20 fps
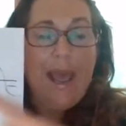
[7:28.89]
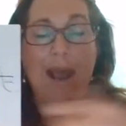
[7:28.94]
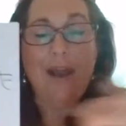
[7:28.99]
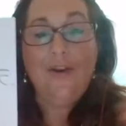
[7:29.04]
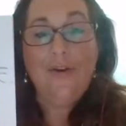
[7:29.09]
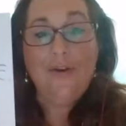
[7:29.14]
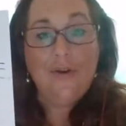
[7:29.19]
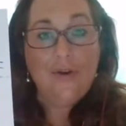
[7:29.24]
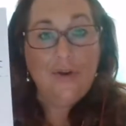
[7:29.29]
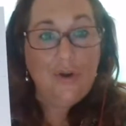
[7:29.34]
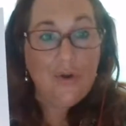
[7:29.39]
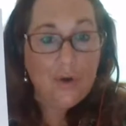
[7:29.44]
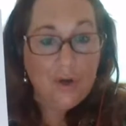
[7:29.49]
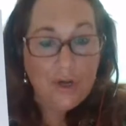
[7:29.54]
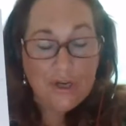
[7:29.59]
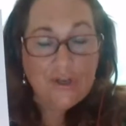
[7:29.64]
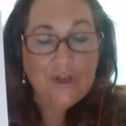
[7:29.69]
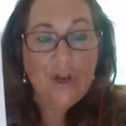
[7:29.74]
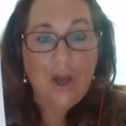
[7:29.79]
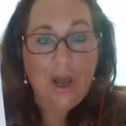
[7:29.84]
And you
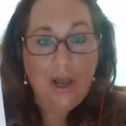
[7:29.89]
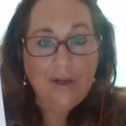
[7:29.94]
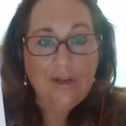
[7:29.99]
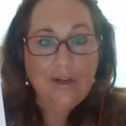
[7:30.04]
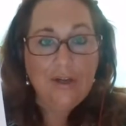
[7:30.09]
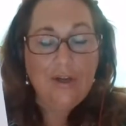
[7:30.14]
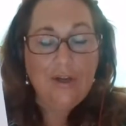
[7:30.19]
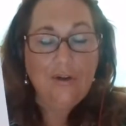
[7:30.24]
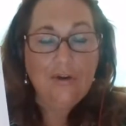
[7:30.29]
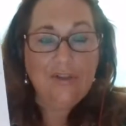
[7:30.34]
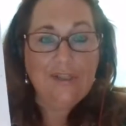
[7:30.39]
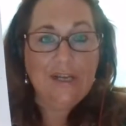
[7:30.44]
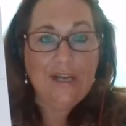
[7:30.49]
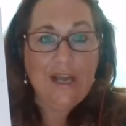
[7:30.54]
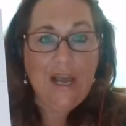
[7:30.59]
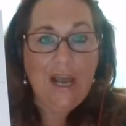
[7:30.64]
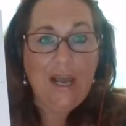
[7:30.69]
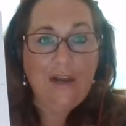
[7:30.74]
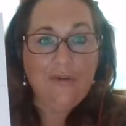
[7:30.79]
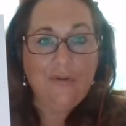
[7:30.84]
can talk to your
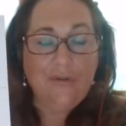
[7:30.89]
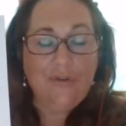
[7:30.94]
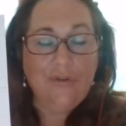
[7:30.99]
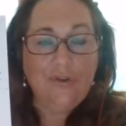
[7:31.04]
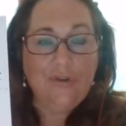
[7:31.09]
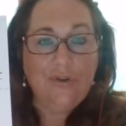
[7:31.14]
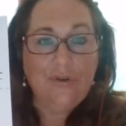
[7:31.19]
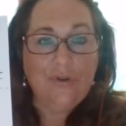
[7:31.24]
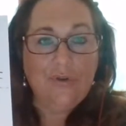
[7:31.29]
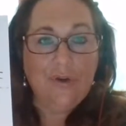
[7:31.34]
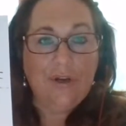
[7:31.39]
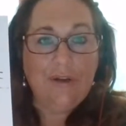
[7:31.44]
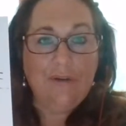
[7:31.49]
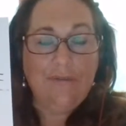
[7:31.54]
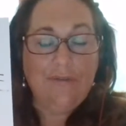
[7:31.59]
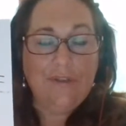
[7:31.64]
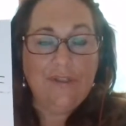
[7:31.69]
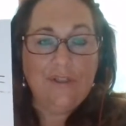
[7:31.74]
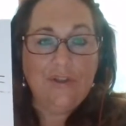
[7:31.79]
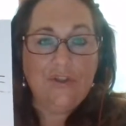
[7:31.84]
psychiatrist or your
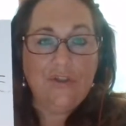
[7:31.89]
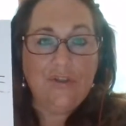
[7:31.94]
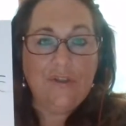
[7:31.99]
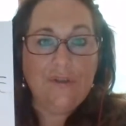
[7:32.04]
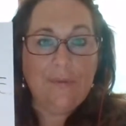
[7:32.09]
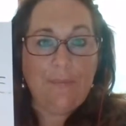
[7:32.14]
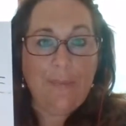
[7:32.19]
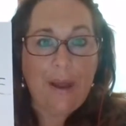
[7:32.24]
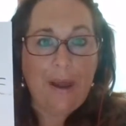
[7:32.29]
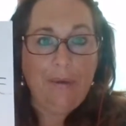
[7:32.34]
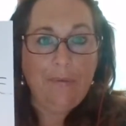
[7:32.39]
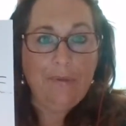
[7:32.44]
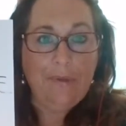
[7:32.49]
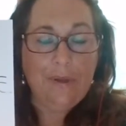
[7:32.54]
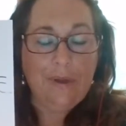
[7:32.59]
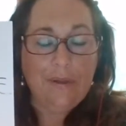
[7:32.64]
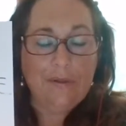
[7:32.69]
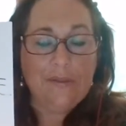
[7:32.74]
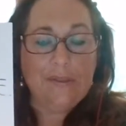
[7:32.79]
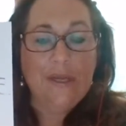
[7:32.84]
treating physicians about
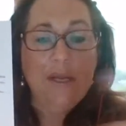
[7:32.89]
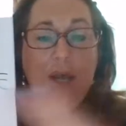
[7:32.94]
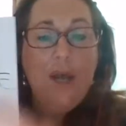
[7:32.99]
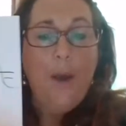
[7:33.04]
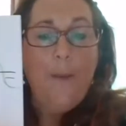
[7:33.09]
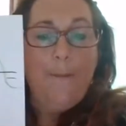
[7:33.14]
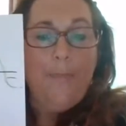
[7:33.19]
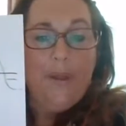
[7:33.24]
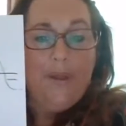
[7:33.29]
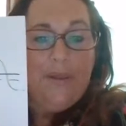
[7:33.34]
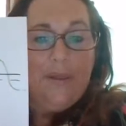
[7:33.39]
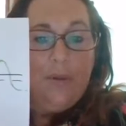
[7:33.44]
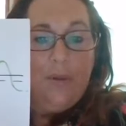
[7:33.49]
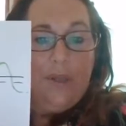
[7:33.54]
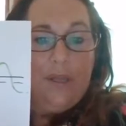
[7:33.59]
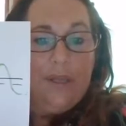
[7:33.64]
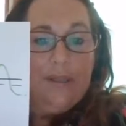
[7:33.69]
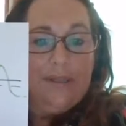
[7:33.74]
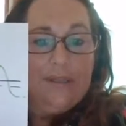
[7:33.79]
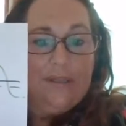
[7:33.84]
this, but
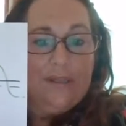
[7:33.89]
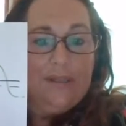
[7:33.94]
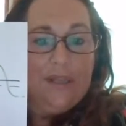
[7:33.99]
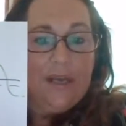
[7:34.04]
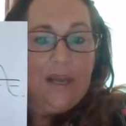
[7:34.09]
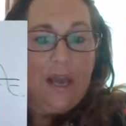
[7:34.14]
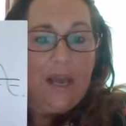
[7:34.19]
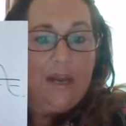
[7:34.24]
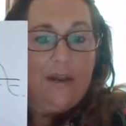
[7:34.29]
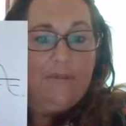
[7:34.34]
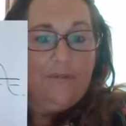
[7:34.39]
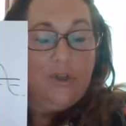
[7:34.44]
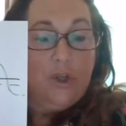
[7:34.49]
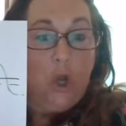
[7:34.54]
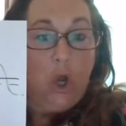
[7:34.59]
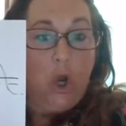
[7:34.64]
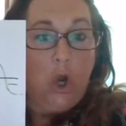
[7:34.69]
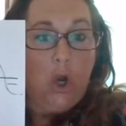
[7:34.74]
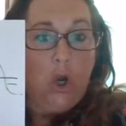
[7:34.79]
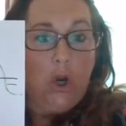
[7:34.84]
this is the kind of
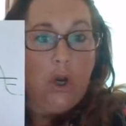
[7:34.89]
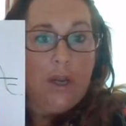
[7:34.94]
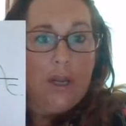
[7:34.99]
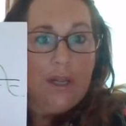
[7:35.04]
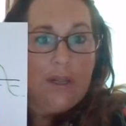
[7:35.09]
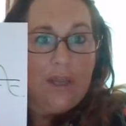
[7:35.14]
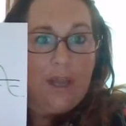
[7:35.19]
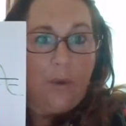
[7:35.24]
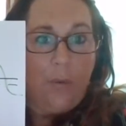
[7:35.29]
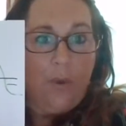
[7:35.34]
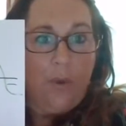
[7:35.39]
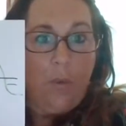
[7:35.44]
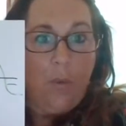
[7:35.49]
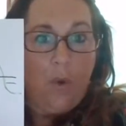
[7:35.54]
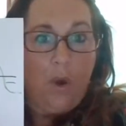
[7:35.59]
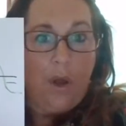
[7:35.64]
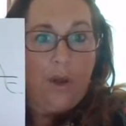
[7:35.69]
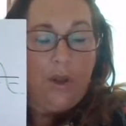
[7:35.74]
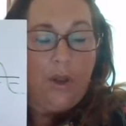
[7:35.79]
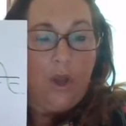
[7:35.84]
target that we
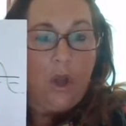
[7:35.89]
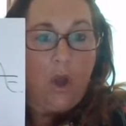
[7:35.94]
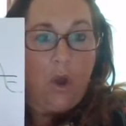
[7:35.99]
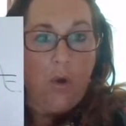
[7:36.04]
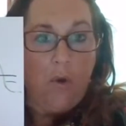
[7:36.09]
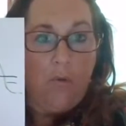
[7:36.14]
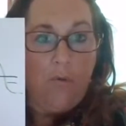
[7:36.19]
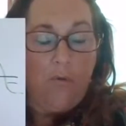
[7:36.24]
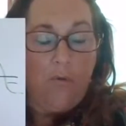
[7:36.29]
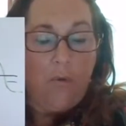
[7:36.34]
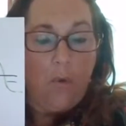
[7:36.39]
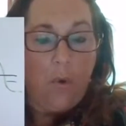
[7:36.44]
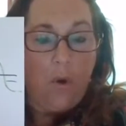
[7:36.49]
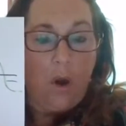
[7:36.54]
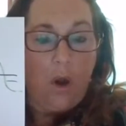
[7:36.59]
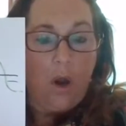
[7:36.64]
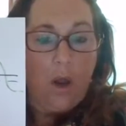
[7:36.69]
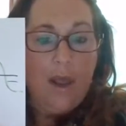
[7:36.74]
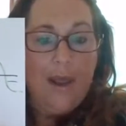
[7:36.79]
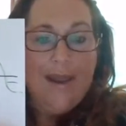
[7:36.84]
want to go
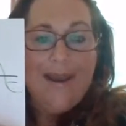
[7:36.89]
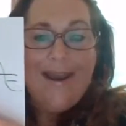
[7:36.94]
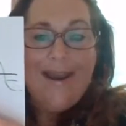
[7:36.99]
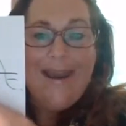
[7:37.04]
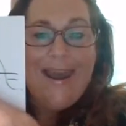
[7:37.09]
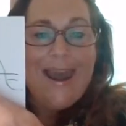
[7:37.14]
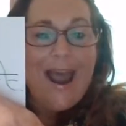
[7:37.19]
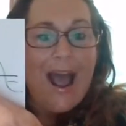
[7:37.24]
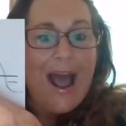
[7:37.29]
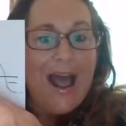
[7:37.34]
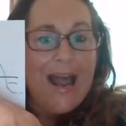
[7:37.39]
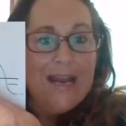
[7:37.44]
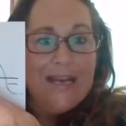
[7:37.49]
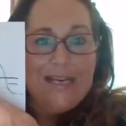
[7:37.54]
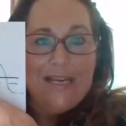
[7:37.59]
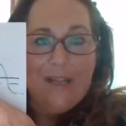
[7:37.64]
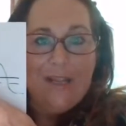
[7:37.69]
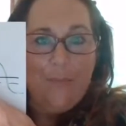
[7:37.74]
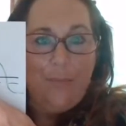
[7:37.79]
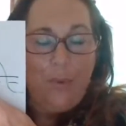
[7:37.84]
for, not
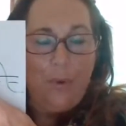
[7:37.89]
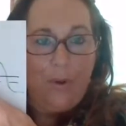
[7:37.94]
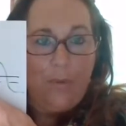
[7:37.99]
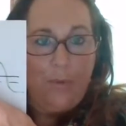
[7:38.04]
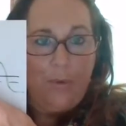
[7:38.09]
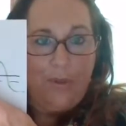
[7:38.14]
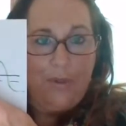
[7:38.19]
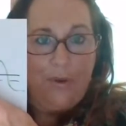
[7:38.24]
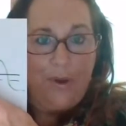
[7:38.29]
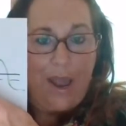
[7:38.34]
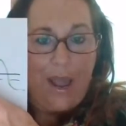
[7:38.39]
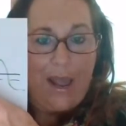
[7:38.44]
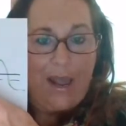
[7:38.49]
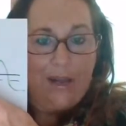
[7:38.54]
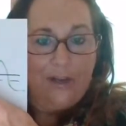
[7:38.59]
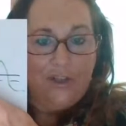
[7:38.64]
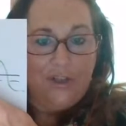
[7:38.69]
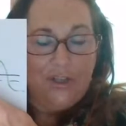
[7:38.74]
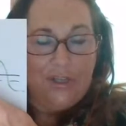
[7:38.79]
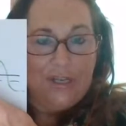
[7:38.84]
to the point where they're
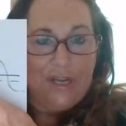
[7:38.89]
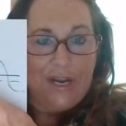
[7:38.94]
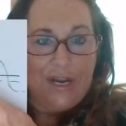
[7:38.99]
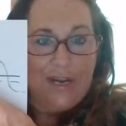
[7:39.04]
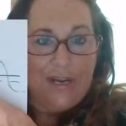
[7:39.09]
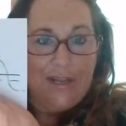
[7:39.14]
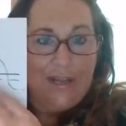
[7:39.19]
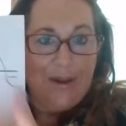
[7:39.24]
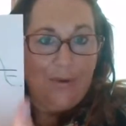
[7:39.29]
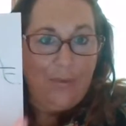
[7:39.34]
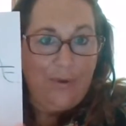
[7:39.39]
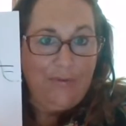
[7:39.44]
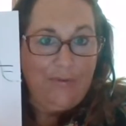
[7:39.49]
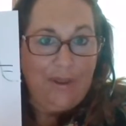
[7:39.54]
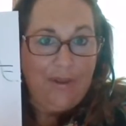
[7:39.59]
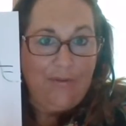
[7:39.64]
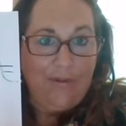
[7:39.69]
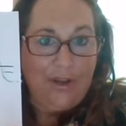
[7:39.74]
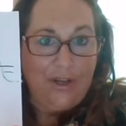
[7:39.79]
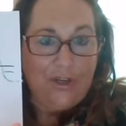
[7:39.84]
agitated. Then we've
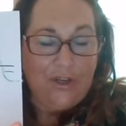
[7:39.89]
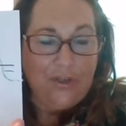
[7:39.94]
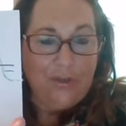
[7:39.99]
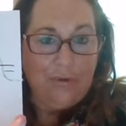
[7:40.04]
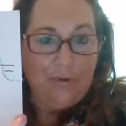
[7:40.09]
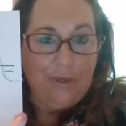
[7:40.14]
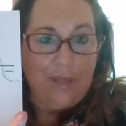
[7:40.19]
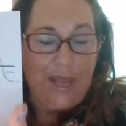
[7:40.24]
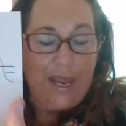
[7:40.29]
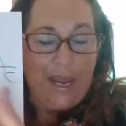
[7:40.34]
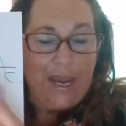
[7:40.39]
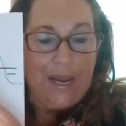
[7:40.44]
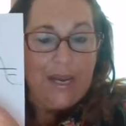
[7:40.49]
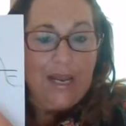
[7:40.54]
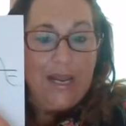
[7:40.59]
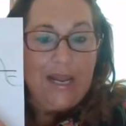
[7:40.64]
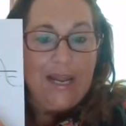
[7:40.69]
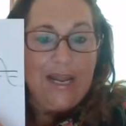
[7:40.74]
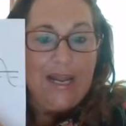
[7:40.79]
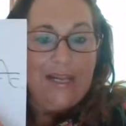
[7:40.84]
given it too late.
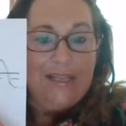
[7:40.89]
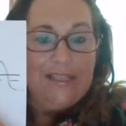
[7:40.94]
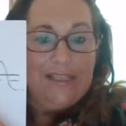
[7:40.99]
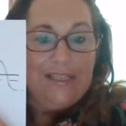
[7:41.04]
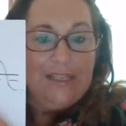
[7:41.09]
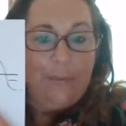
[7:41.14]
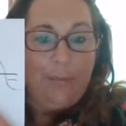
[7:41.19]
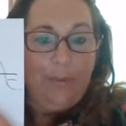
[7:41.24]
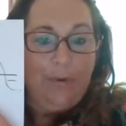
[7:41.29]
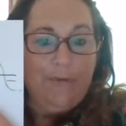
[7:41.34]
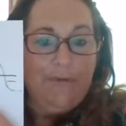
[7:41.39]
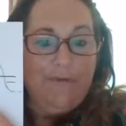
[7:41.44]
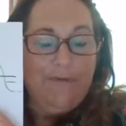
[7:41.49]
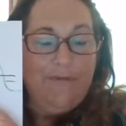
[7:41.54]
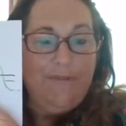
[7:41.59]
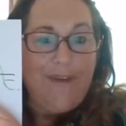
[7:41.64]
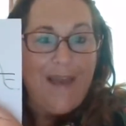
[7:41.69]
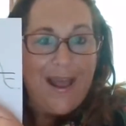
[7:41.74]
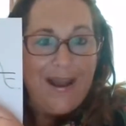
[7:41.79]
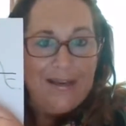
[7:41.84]
It's to
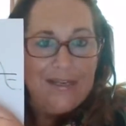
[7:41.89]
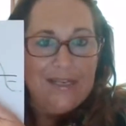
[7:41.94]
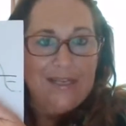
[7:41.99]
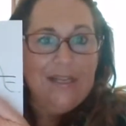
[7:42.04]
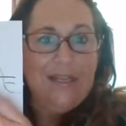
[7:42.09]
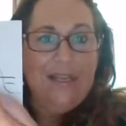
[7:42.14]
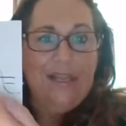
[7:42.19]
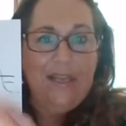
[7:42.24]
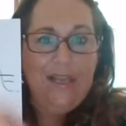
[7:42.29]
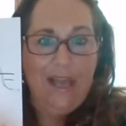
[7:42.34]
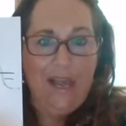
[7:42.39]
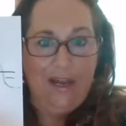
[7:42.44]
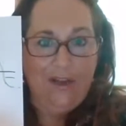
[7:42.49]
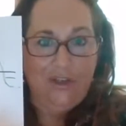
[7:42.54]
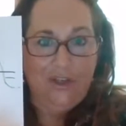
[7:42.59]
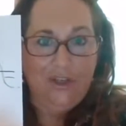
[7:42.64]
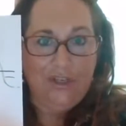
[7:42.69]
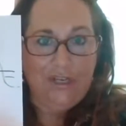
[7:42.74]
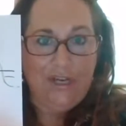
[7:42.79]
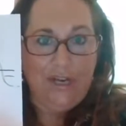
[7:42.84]
prevent the
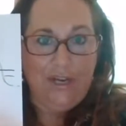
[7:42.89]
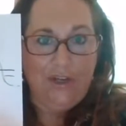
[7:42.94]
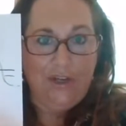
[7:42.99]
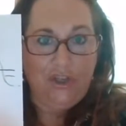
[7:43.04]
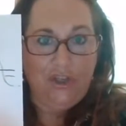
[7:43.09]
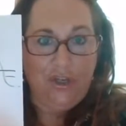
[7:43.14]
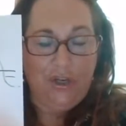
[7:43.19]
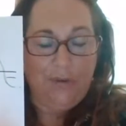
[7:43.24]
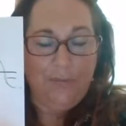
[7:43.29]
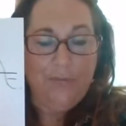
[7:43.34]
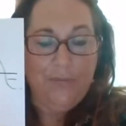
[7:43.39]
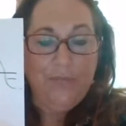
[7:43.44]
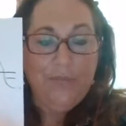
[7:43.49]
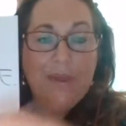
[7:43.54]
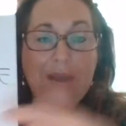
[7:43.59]
agitation.